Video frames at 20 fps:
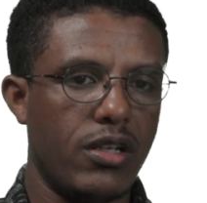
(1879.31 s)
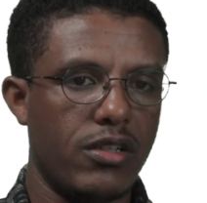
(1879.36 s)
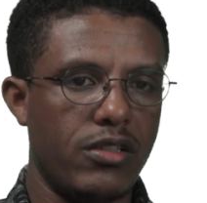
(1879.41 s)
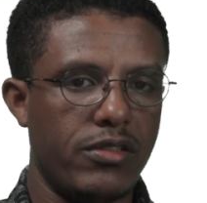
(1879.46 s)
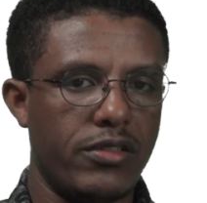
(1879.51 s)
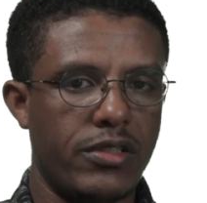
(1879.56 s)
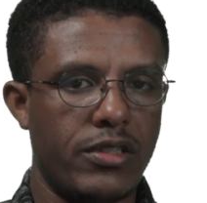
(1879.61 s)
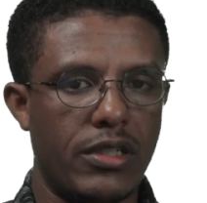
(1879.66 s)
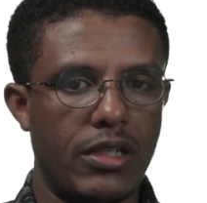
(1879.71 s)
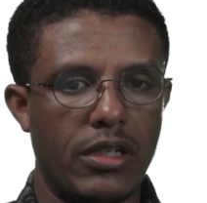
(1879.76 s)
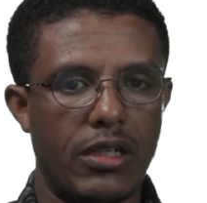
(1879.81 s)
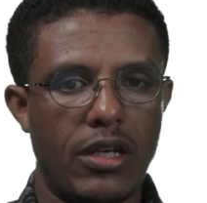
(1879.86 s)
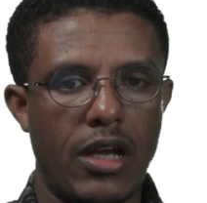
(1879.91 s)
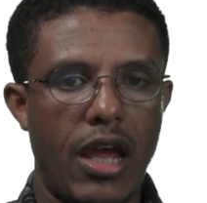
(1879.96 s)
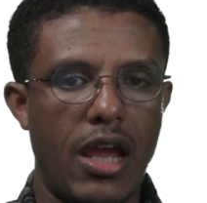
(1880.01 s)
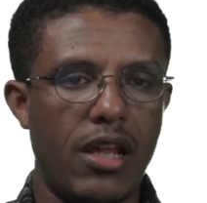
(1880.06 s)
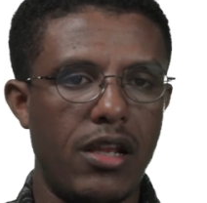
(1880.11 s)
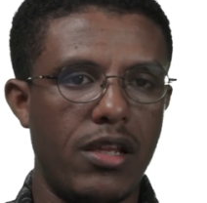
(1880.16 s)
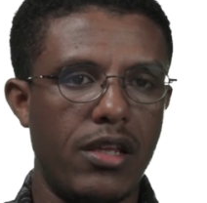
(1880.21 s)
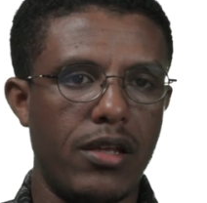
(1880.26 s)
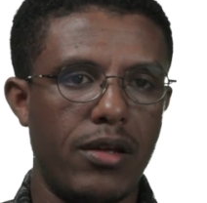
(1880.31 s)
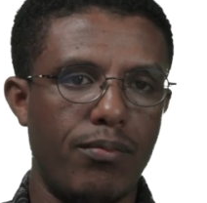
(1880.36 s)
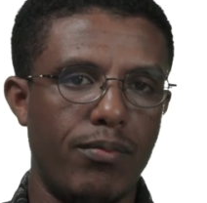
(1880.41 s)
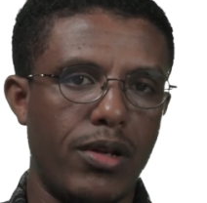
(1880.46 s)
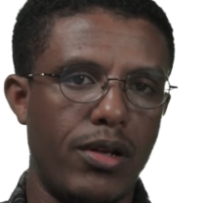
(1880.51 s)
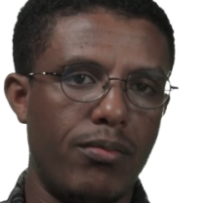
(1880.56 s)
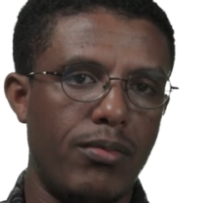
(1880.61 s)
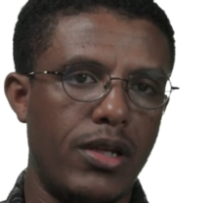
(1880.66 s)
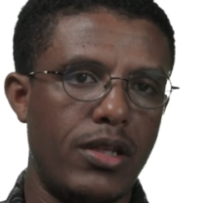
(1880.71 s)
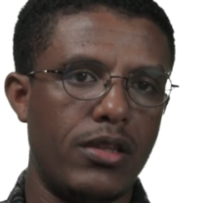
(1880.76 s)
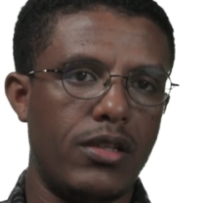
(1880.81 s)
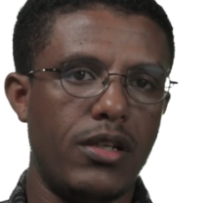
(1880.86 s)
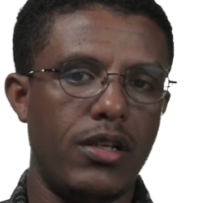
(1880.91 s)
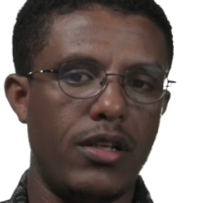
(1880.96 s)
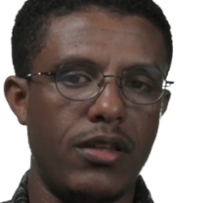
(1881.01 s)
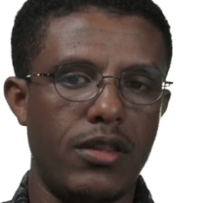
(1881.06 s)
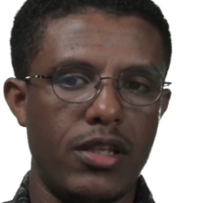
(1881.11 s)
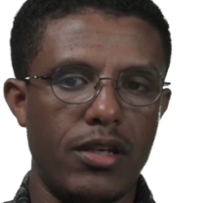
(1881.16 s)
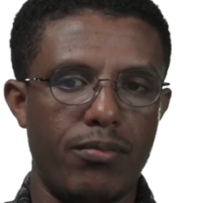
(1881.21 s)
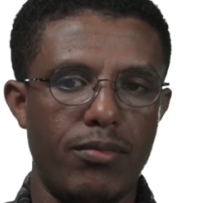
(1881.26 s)
is highly implemented
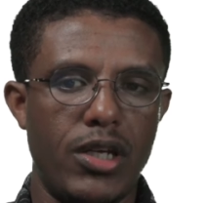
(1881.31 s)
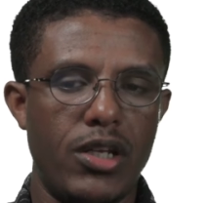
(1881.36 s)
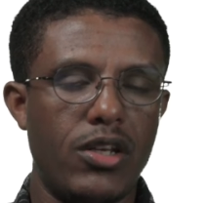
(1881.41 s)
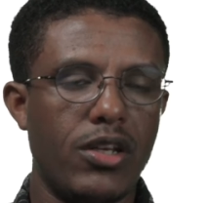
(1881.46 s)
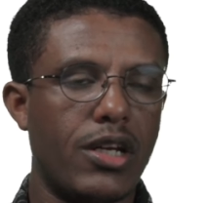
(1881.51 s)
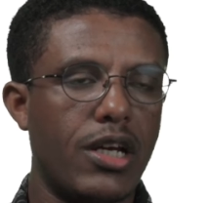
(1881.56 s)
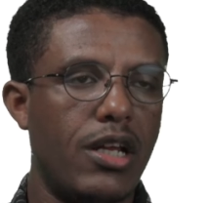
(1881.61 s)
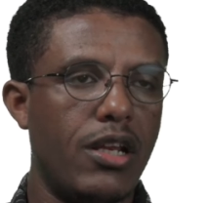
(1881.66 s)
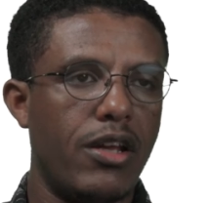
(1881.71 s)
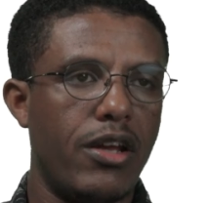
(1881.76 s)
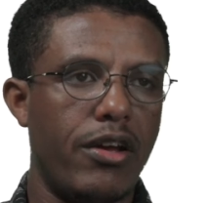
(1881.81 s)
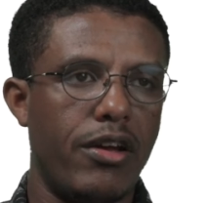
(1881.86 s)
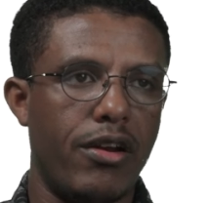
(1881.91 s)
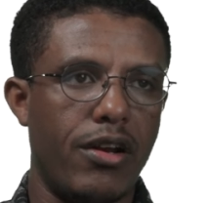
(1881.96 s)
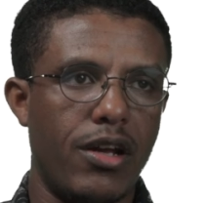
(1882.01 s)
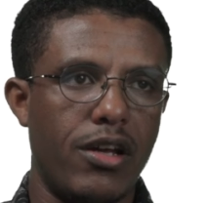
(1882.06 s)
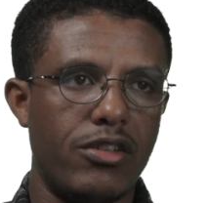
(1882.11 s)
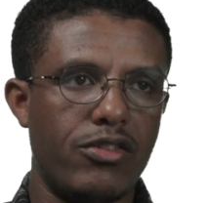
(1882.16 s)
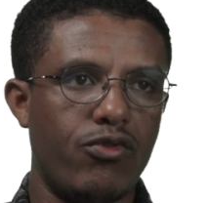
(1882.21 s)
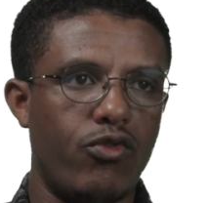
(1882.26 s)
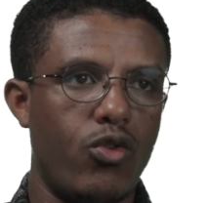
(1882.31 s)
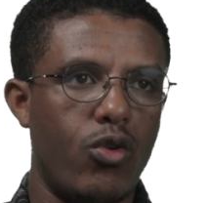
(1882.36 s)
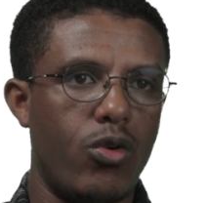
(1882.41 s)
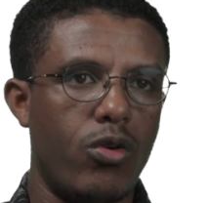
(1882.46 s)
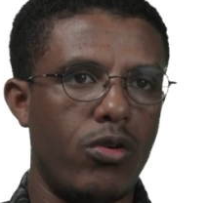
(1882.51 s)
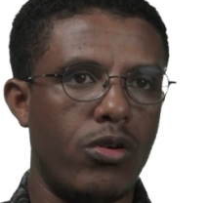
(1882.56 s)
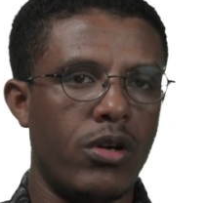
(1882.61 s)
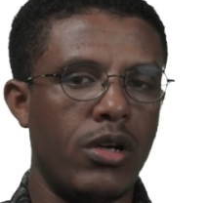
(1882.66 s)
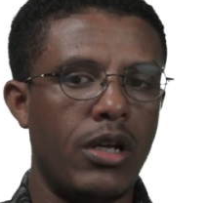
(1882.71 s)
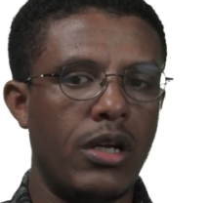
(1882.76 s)
in the medical areas for